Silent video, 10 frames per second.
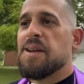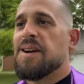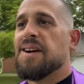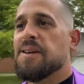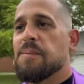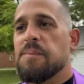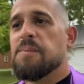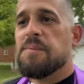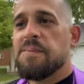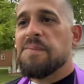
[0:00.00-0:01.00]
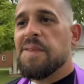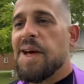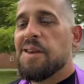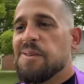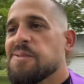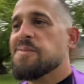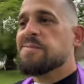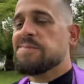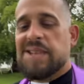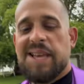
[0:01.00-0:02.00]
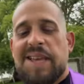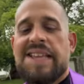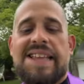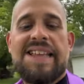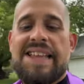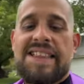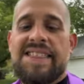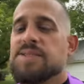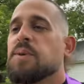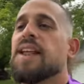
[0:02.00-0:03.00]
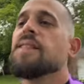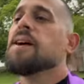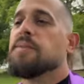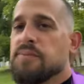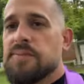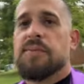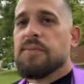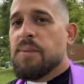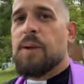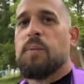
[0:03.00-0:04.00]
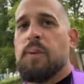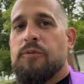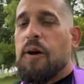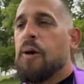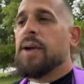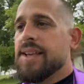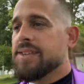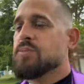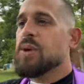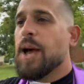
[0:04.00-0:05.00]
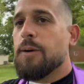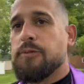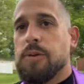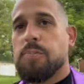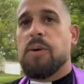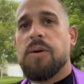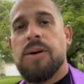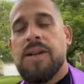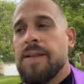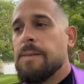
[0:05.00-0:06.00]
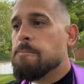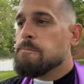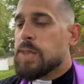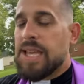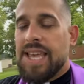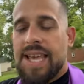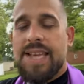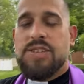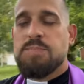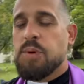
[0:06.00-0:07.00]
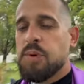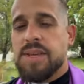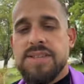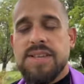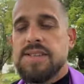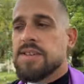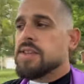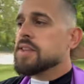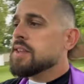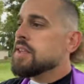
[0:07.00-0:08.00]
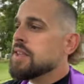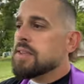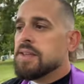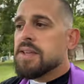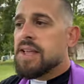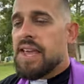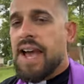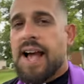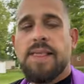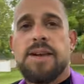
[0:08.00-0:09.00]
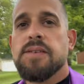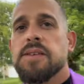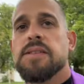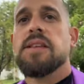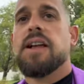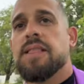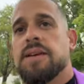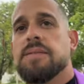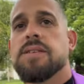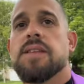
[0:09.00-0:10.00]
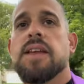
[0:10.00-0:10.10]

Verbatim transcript: Um, I don't know. It, this is what I love, right? When fall hits, we got football. Spooky season. I love it. I love it.